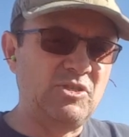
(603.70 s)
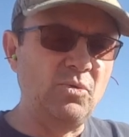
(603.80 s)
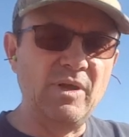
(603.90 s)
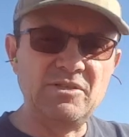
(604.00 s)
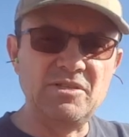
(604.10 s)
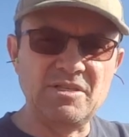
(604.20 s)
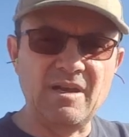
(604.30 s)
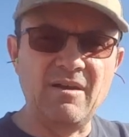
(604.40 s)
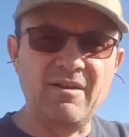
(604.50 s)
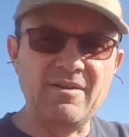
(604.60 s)
2 inches
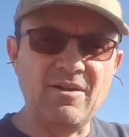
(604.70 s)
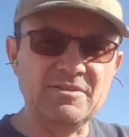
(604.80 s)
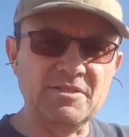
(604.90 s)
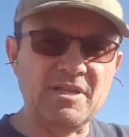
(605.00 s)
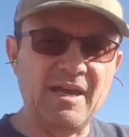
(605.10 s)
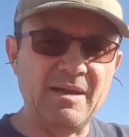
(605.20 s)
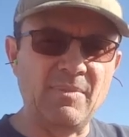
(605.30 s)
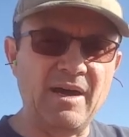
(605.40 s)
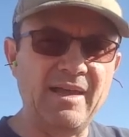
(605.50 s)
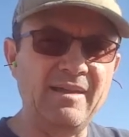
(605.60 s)
at 100 yards is kind
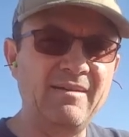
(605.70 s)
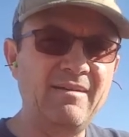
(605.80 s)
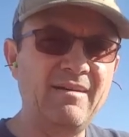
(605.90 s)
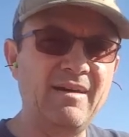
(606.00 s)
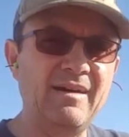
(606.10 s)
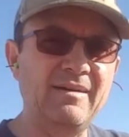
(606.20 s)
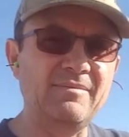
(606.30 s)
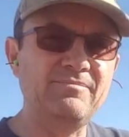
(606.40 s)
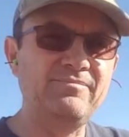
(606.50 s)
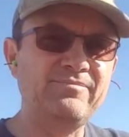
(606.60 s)
of my
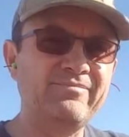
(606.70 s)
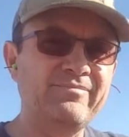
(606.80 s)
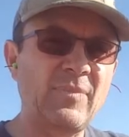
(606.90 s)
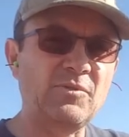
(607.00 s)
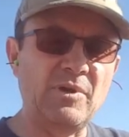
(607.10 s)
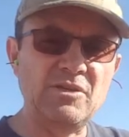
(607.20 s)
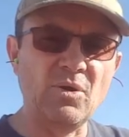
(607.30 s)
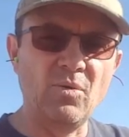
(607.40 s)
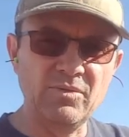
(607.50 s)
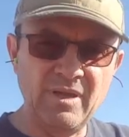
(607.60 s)

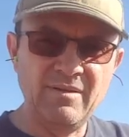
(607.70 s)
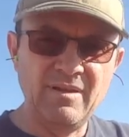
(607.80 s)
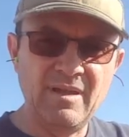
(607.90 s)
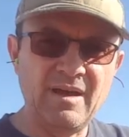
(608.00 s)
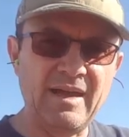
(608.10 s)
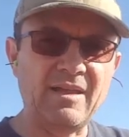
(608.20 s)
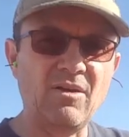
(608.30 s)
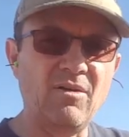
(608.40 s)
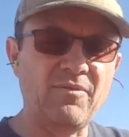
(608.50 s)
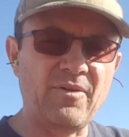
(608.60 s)
threshold I
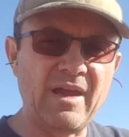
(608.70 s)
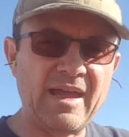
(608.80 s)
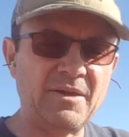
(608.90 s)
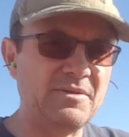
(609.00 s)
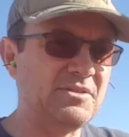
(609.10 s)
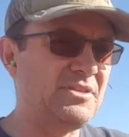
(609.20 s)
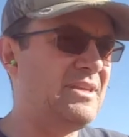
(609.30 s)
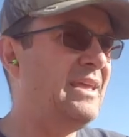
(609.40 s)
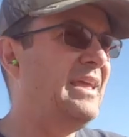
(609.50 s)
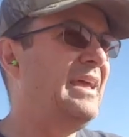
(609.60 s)
call for
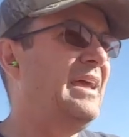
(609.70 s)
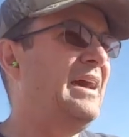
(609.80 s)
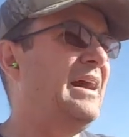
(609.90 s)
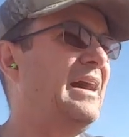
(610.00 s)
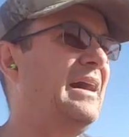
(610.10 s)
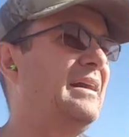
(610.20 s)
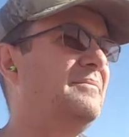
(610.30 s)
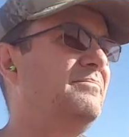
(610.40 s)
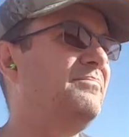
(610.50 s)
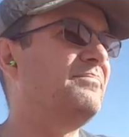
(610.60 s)
accuracy,
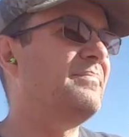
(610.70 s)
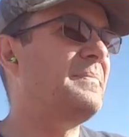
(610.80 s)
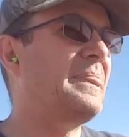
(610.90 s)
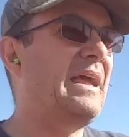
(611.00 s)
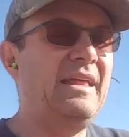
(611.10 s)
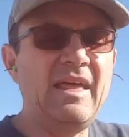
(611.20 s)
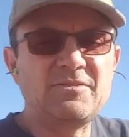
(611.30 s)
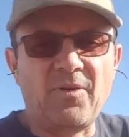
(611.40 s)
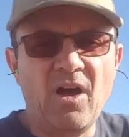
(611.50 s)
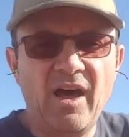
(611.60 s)
and
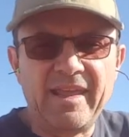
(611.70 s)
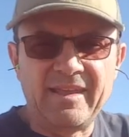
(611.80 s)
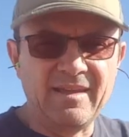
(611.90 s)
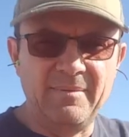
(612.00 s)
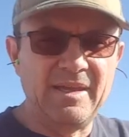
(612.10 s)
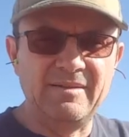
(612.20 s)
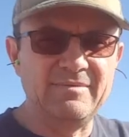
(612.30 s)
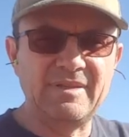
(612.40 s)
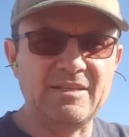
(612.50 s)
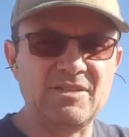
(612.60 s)
that's for hunting. I
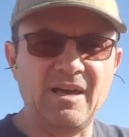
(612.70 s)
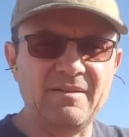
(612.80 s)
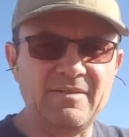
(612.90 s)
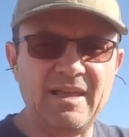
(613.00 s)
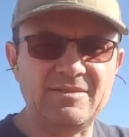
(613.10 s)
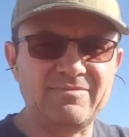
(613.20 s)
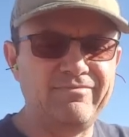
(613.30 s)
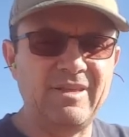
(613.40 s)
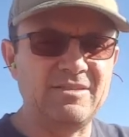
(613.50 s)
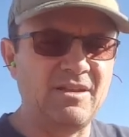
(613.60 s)
mean, that's not
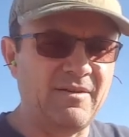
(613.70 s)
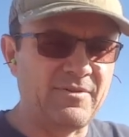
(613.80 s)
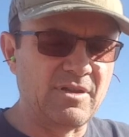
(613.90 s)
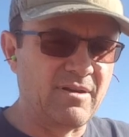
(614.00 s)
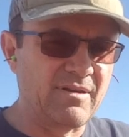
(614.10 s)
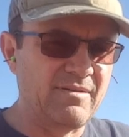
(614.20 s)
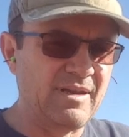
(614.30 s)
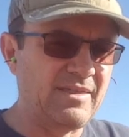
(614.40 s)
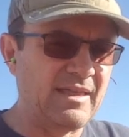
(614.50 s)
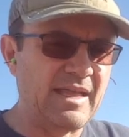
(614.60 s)
for target or
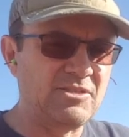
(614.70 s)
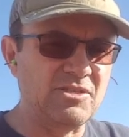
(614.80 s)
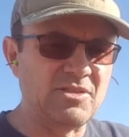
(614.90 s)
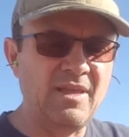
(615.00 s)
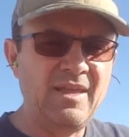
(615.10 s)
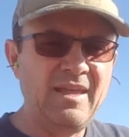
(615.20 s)
anything. That's just